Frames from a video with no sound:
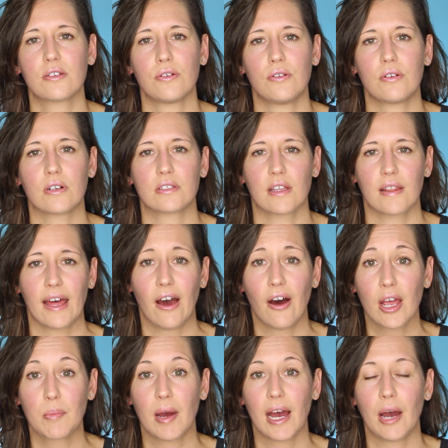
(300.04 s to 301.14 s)
torque, so they're
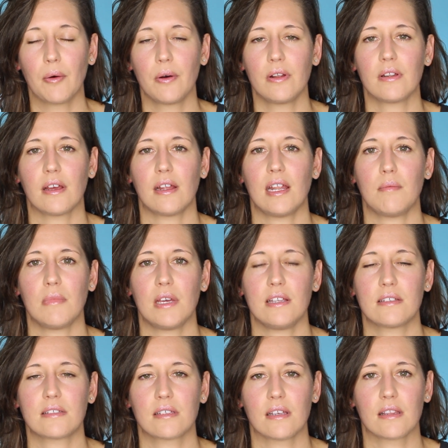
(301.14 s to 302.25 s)
high powered, and it
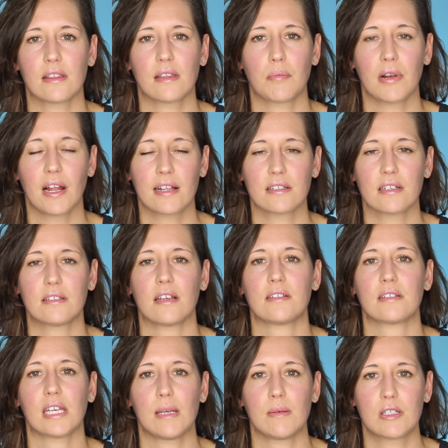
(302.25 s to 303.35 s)
means that the platter
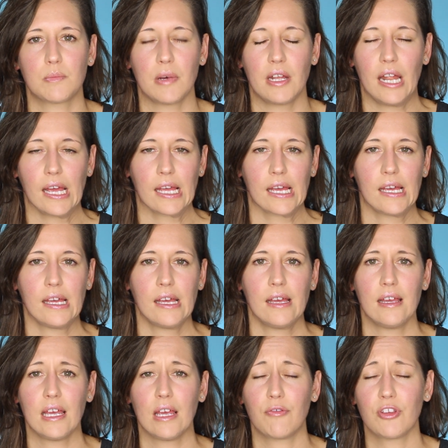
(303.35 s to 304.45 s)
does keep spinning.
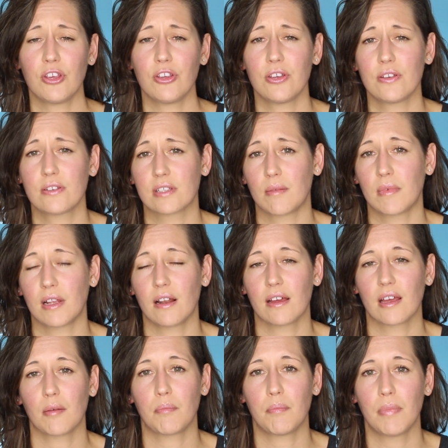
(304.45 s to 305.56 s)
If you use something
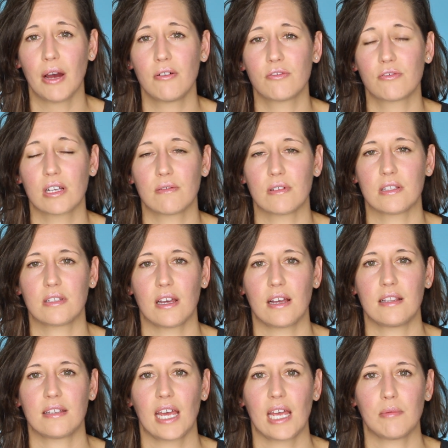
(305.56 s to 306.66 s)
like a belt-driven
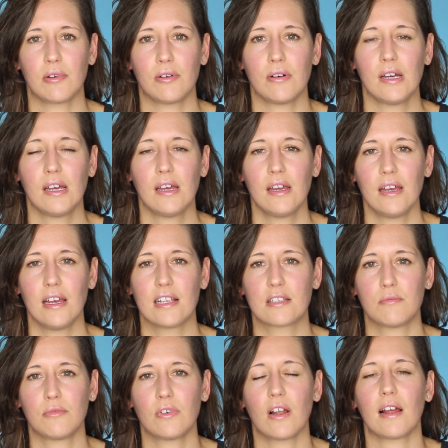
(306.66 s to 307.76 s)
turntable,
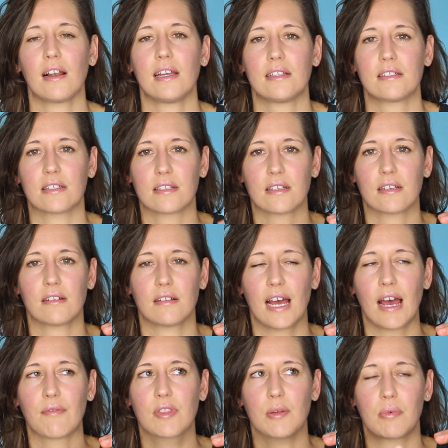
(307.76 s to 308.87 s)
it's more likely to
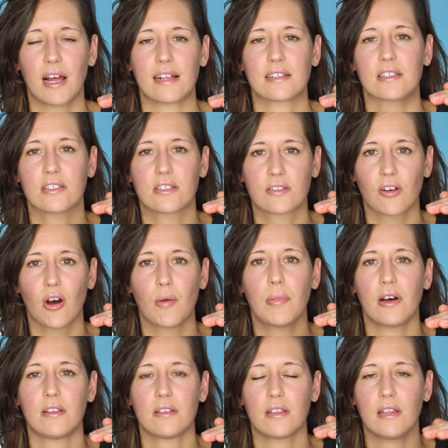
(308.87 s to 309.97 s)
have the platter
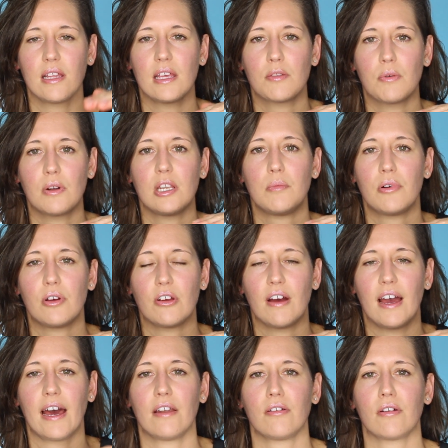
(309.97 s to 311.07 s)
stop underneath when you put your
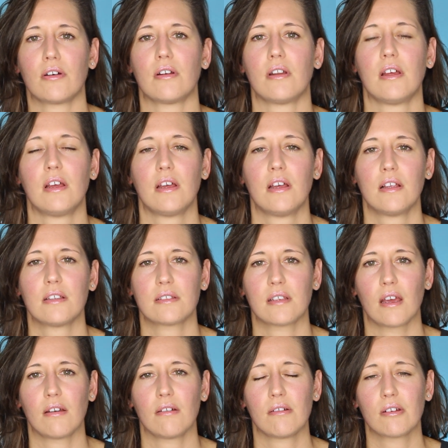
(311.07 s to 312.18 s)
hand on.
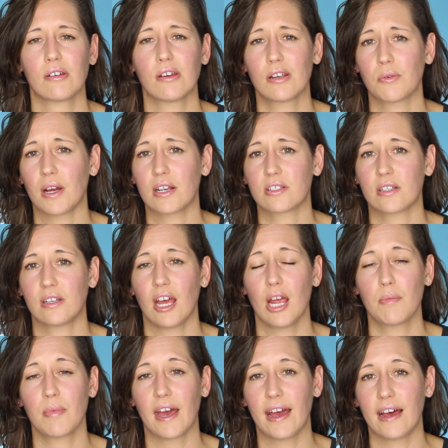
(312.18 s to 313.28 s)
So good question.
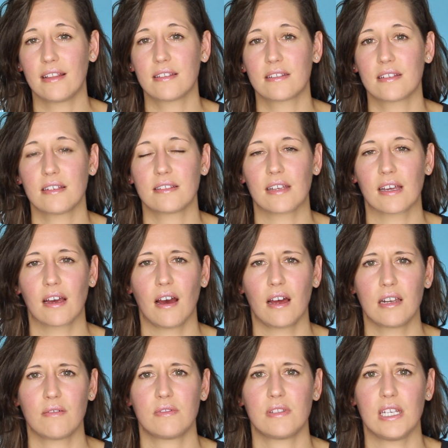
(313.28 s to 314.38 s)
Hope that answers and
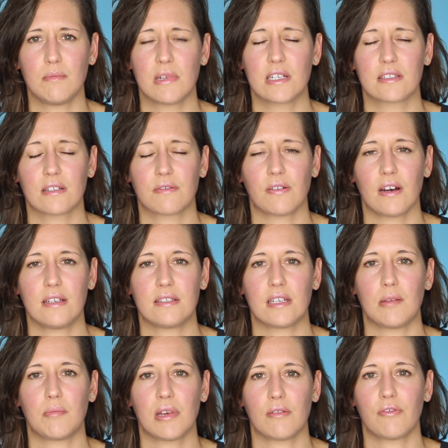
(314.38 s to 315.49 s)
kind of demystifies
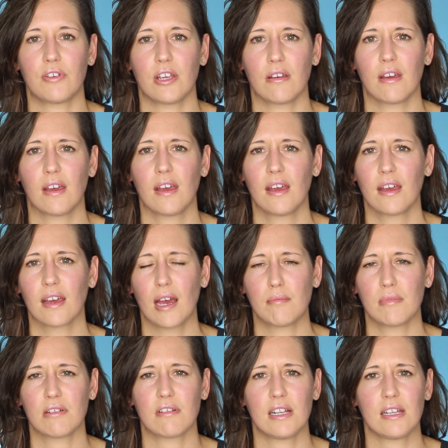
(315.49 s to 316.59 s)
it a bit for you.
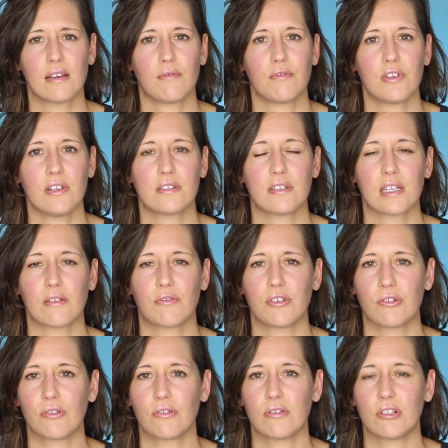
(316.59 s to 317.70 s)
Can be really confusing if
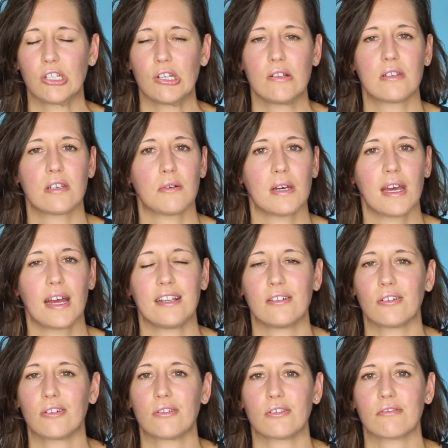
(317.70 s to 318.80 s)
you're new to it and
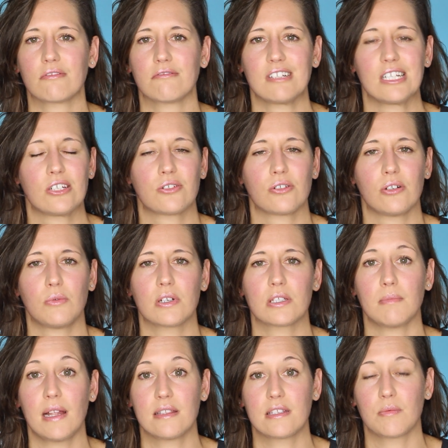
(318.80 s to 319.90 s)
you're not really sure
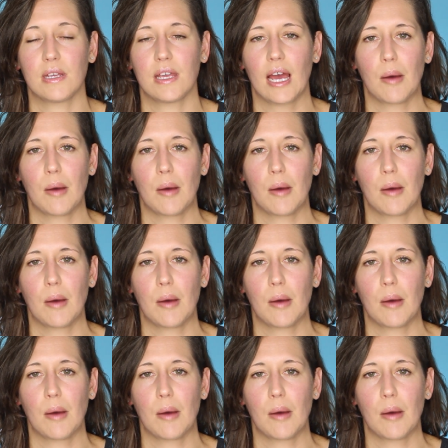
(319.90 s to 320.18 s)
what's meant to be